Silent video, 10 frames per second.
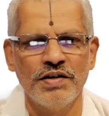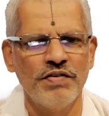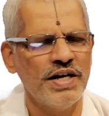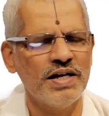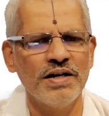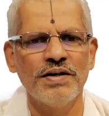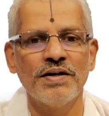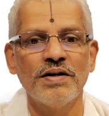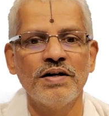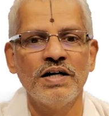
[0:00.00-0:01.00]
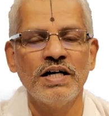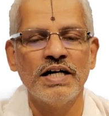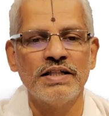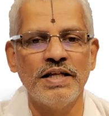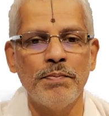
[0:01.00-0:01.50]
Very clear,
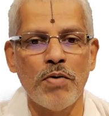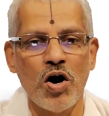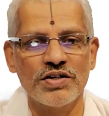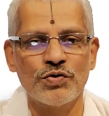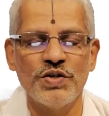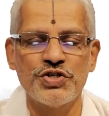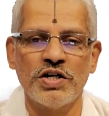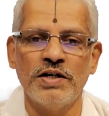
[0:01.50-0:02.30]
the box which